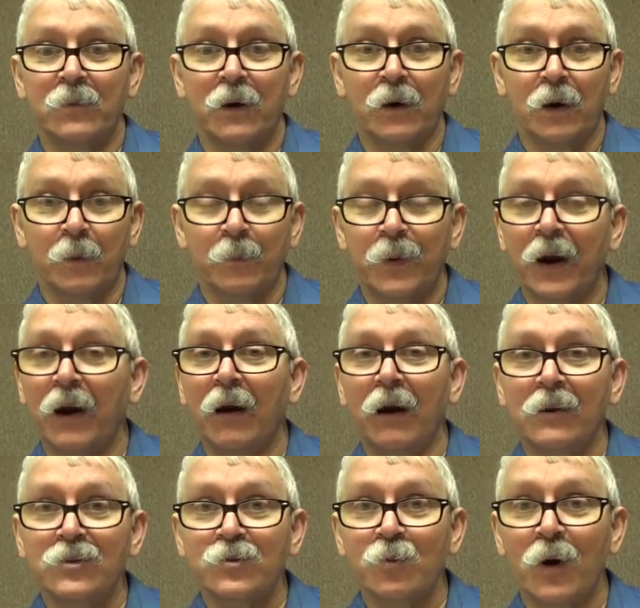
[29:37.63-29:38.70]
on our
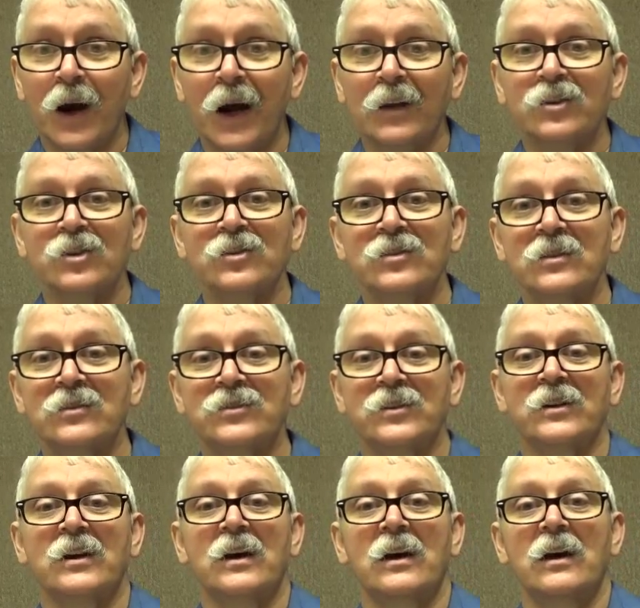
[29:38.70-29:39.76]
parents' righteousness.